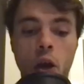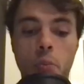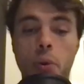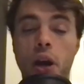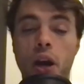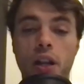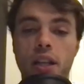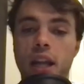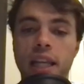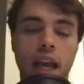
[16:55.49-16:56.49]
But
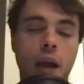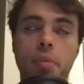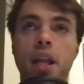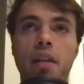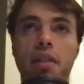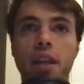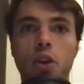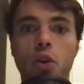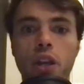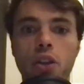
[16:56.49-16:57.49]
yeah, I mean, I think
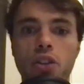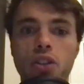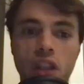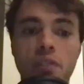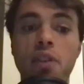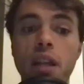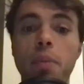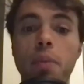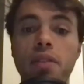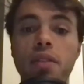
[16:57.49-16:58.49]
Coello has definitely
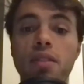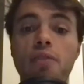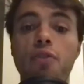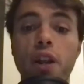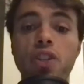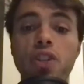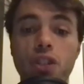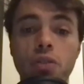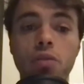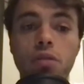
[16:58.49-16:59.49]
been the
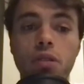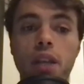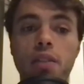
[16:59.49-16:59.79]
differential in